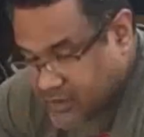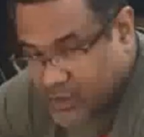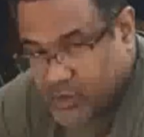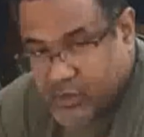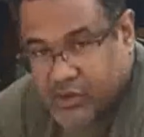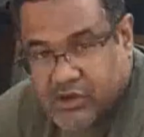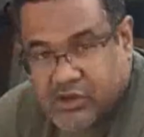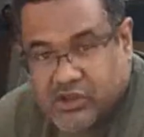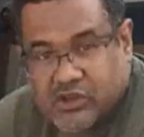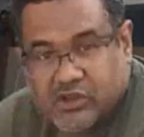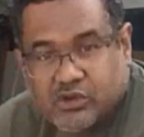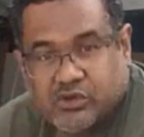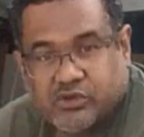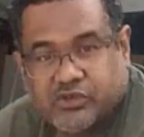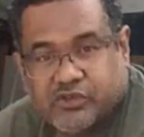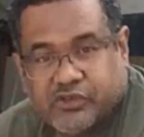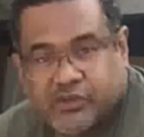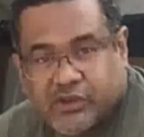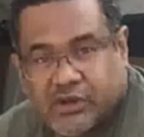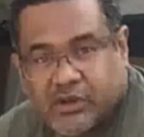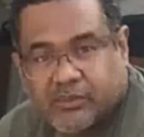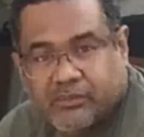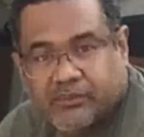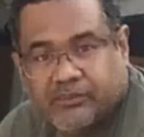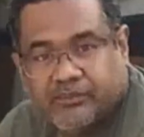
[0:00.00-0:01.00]
Then we're going to use
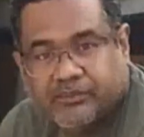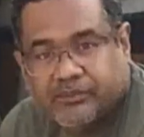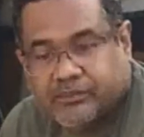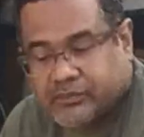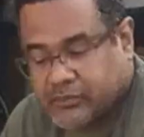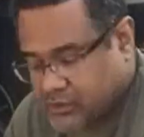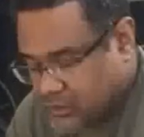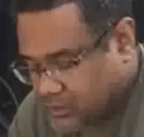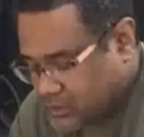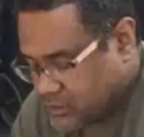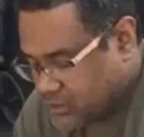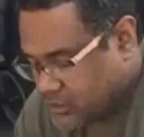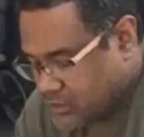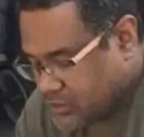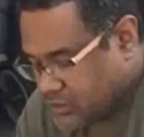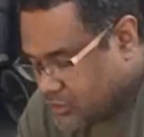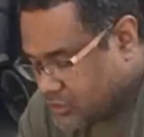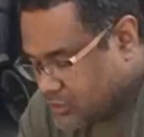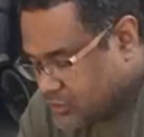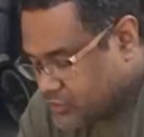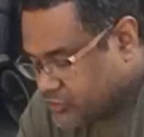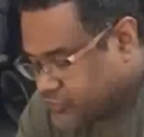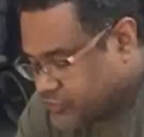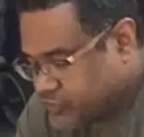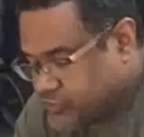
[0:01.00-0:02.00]
some
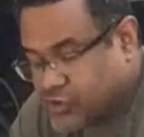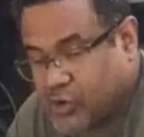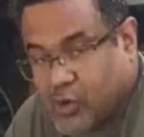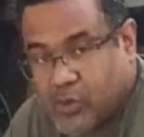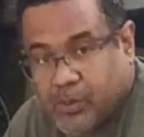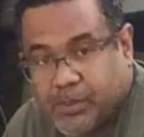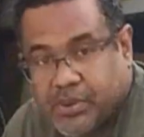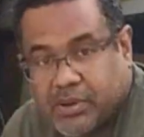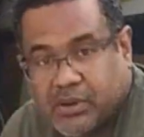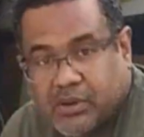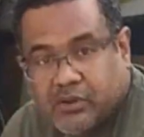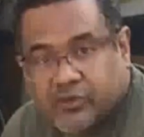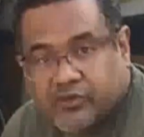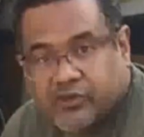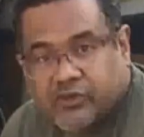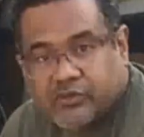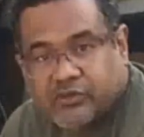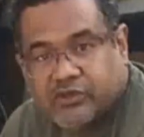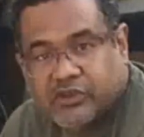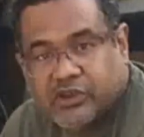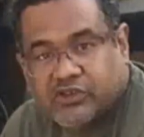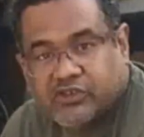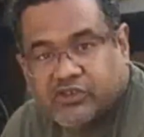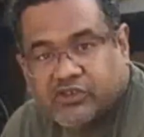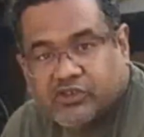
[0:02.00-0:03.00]
soap, some
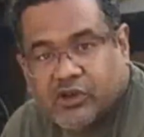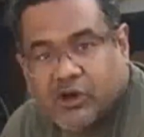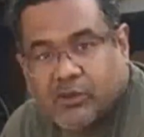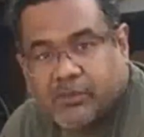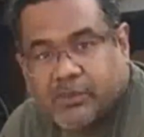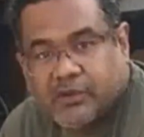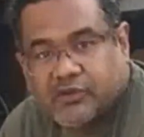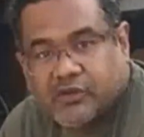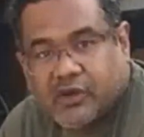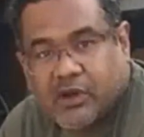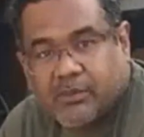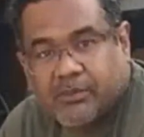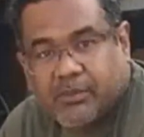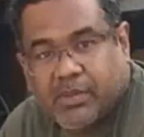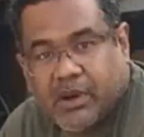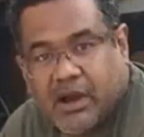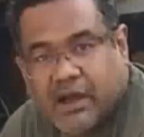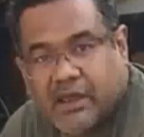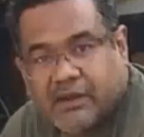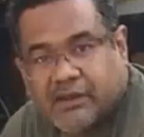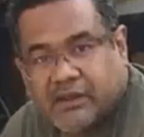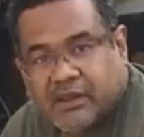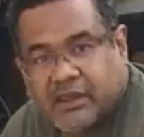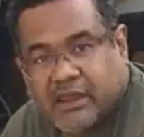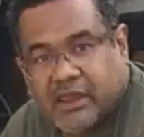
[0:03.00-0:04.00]
dish soap as our
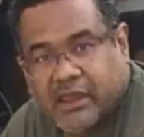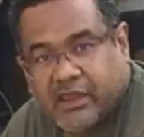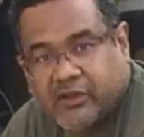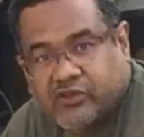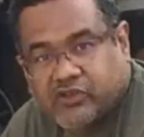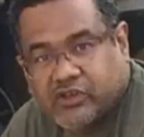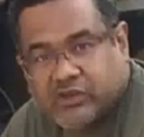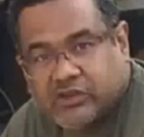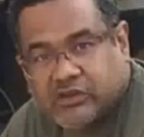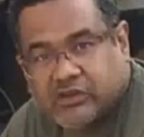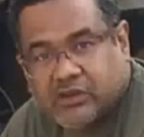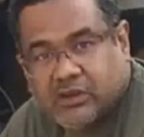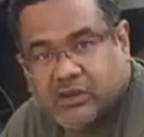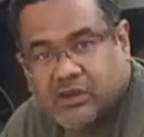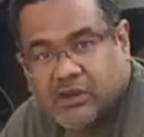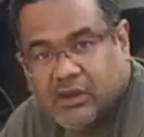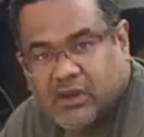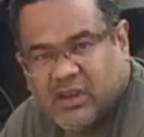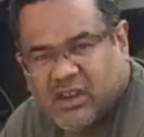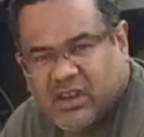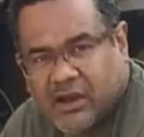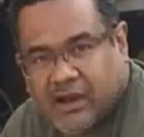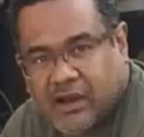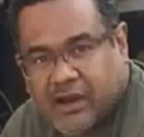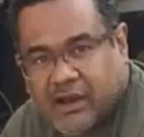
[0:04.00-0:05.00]
bonding agent.
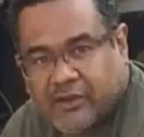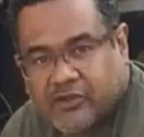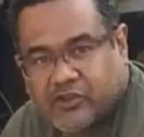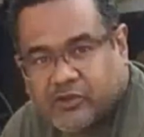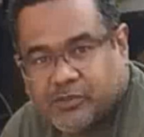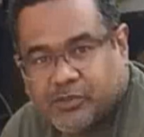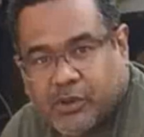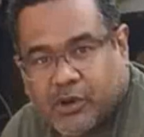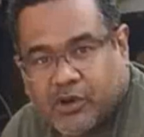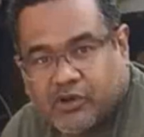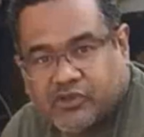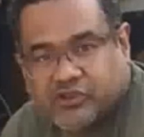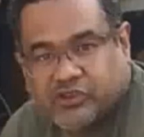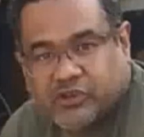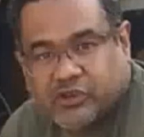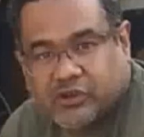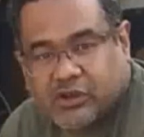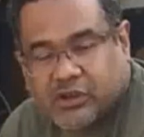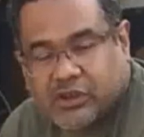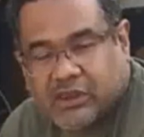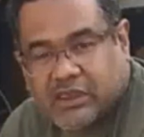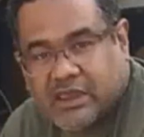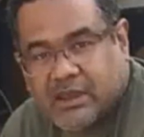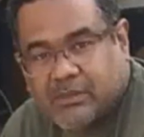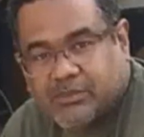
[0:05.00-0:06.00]
It's supposed to
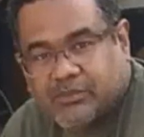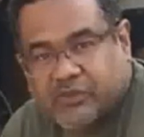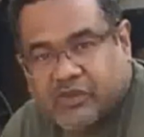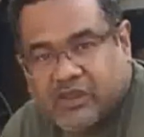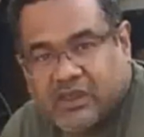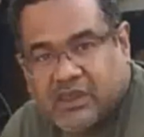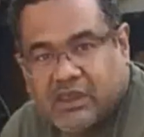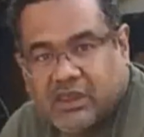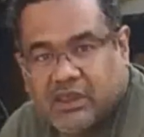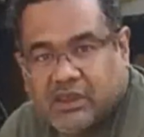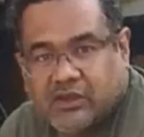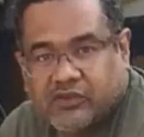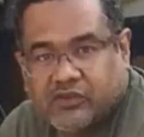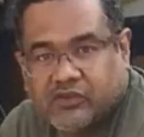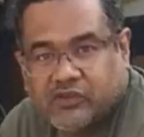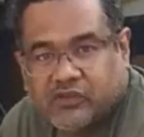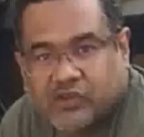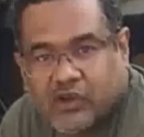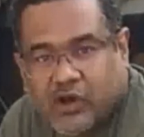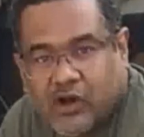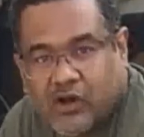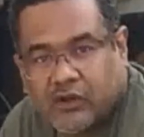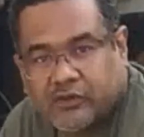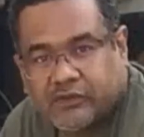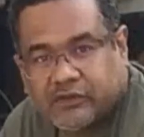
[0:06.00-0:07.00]
keep the
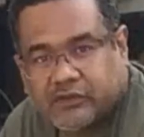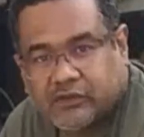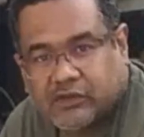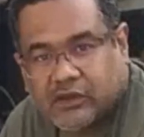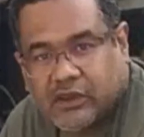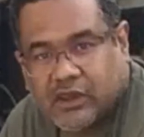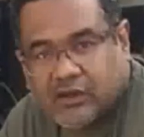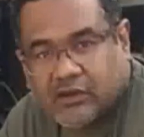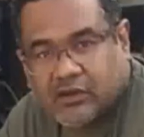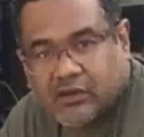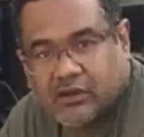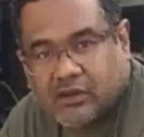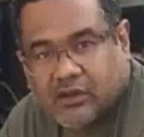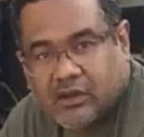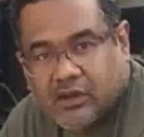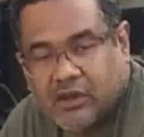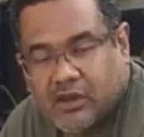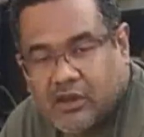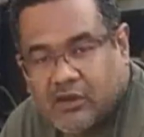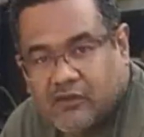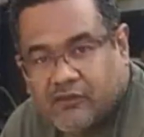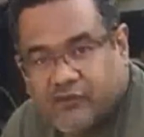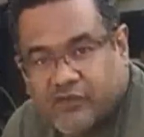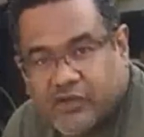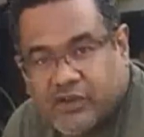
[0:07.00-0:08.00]
salt and
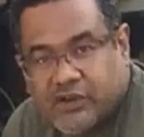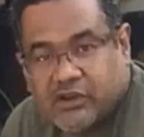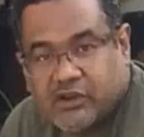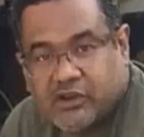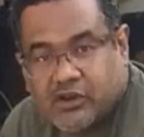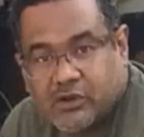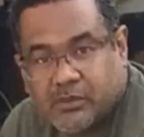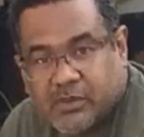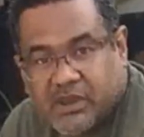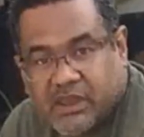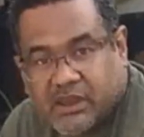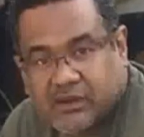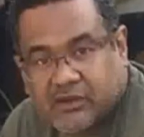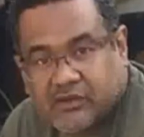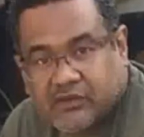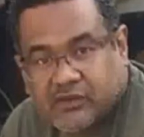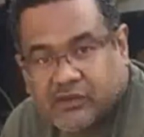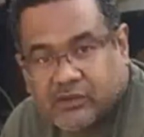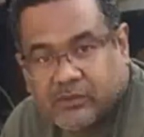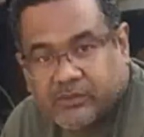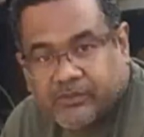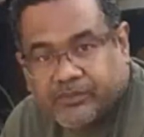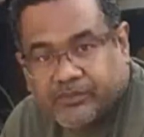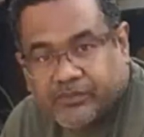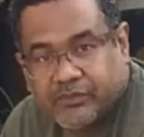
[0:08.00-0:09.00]
vinegar mix
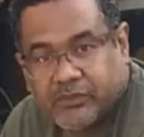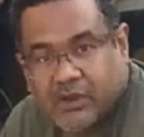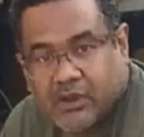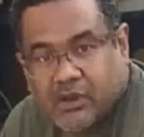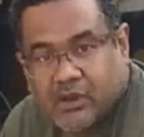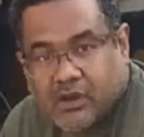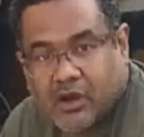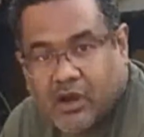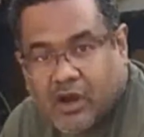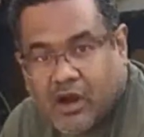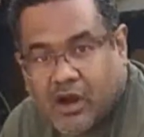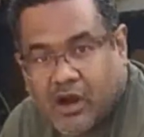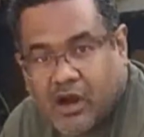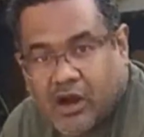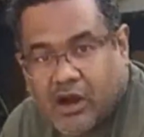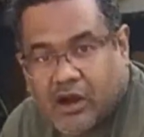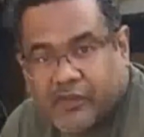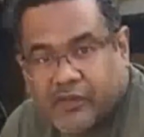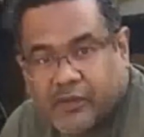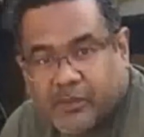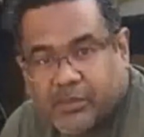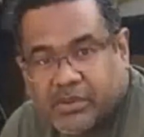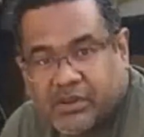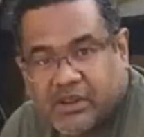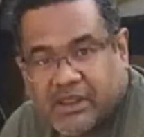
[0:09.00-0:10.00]

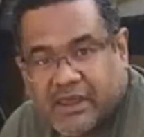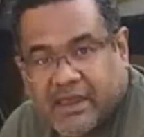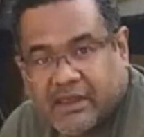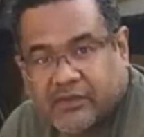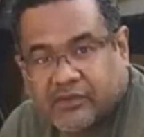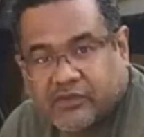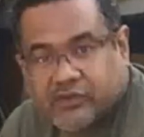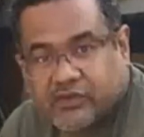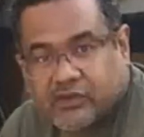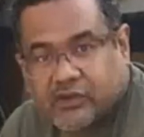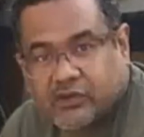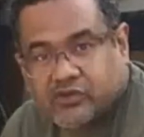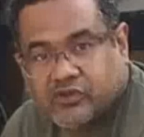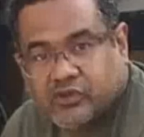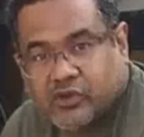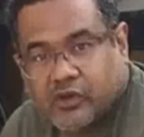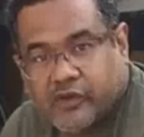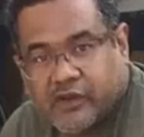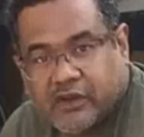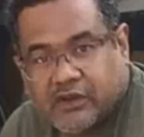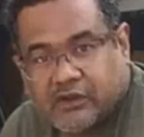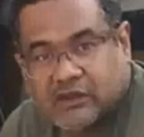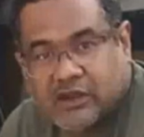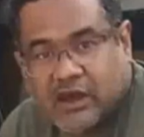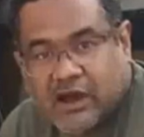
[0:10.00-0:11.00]
on the plants so
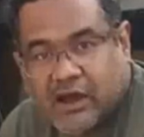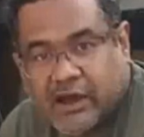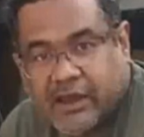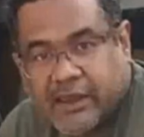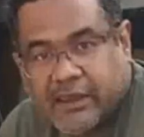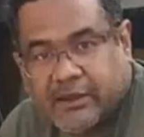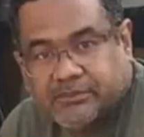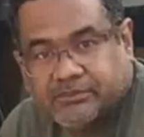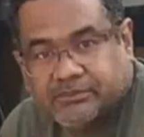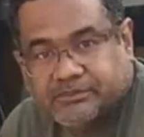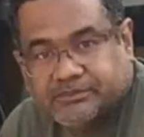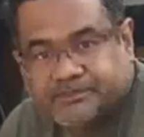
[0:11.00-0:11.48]
they die.